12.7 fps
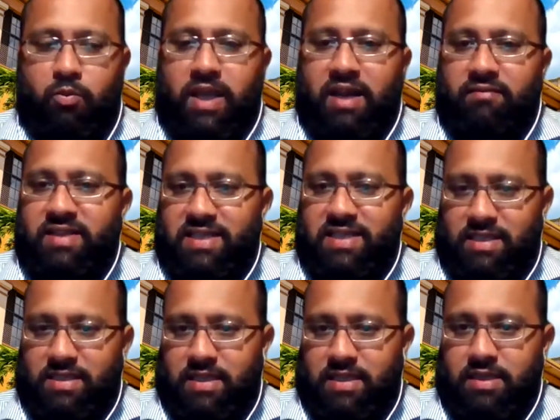We have
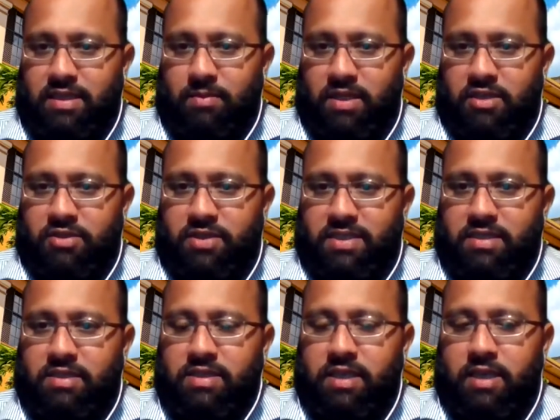designated email
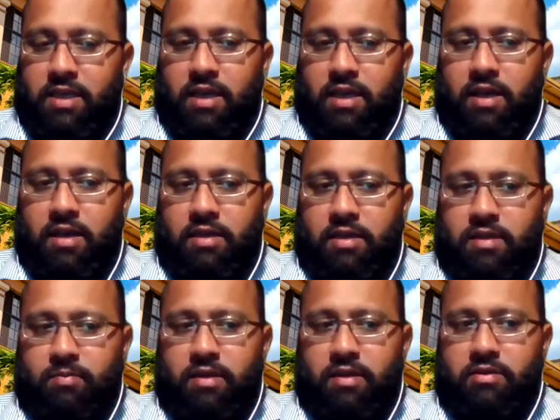addresses
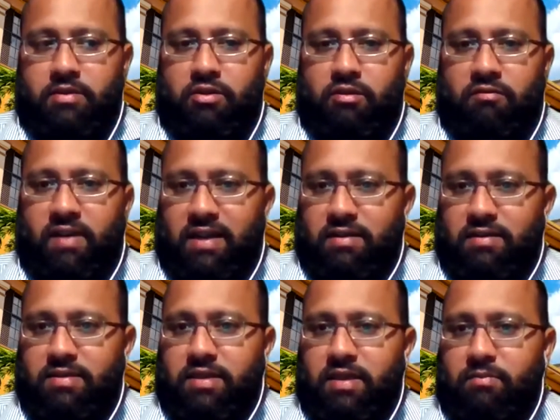dependent on your
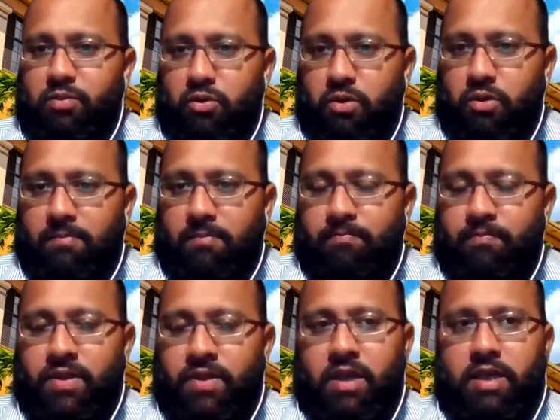faculty and program
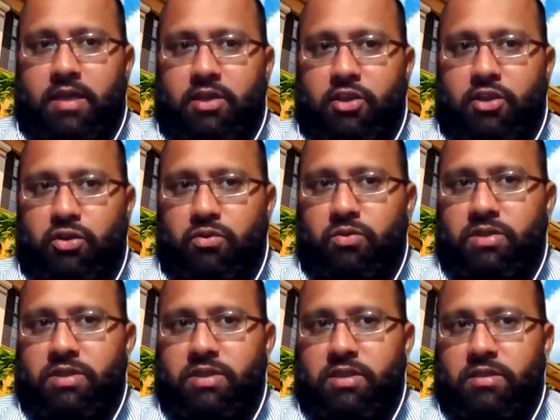that you can
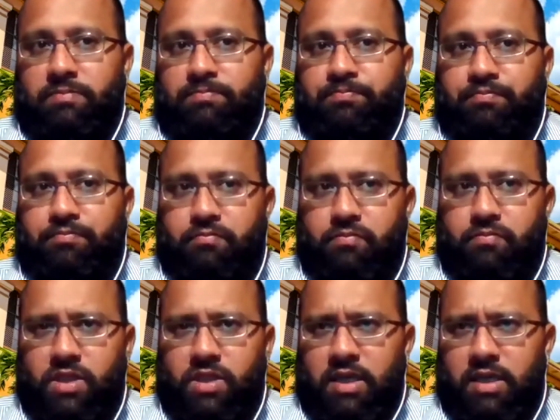use to
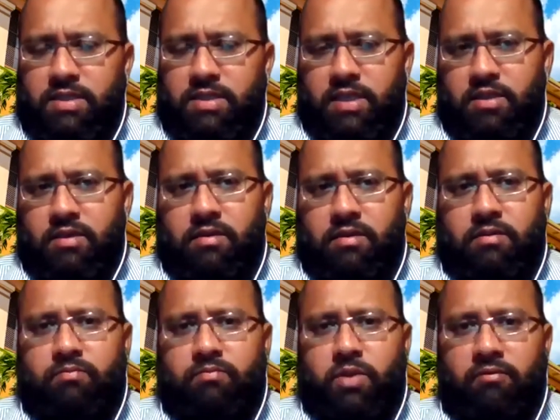send
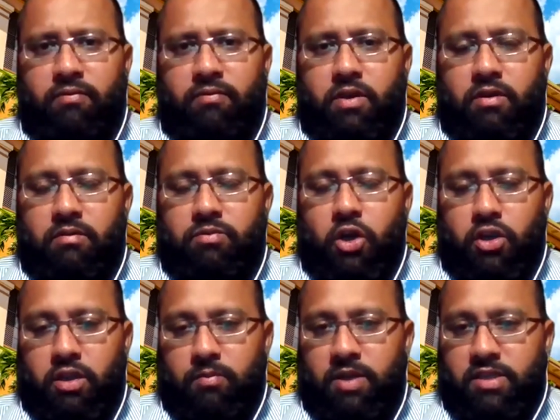your
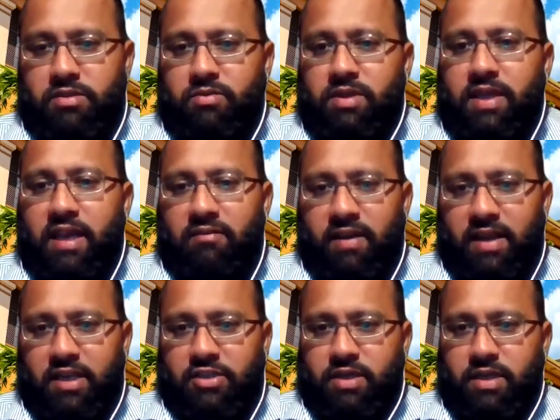documents to get
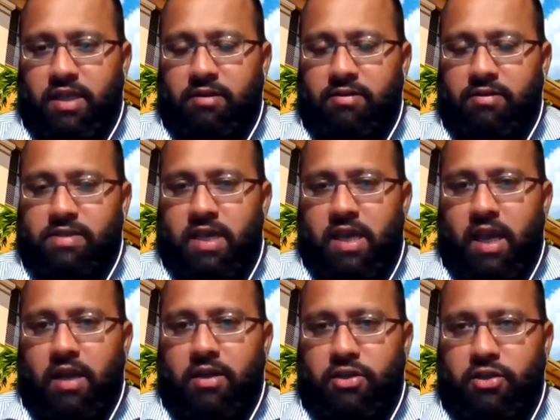financial clearance.
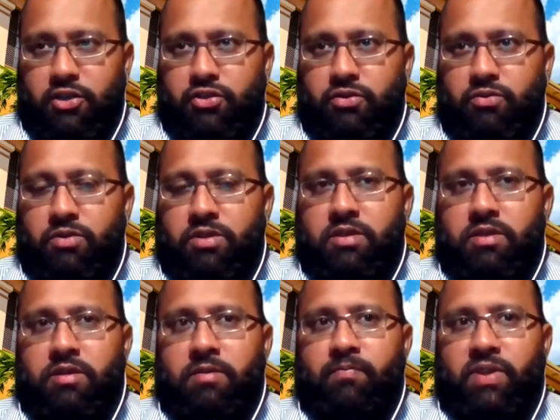I urge you
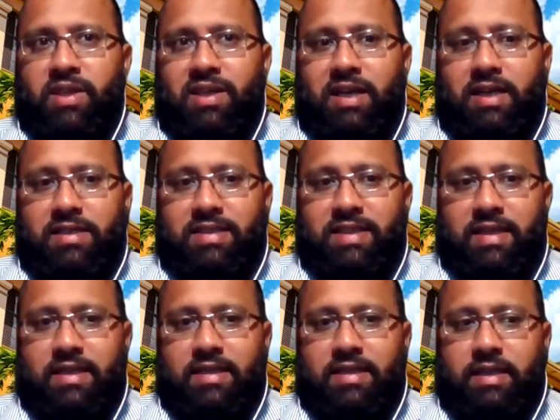to
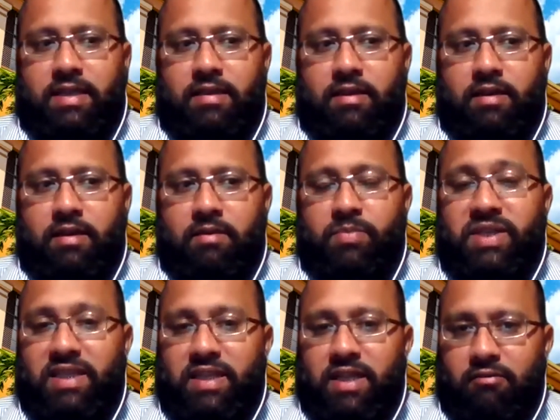send it in a
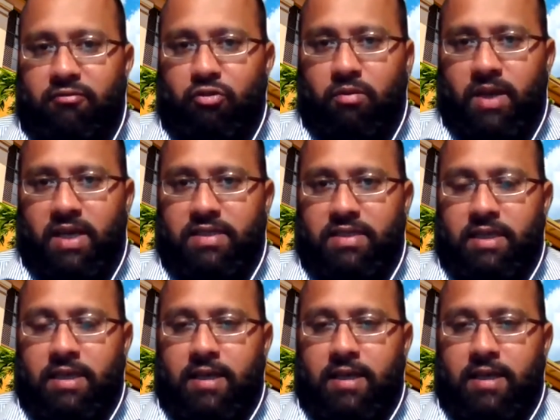PDF format.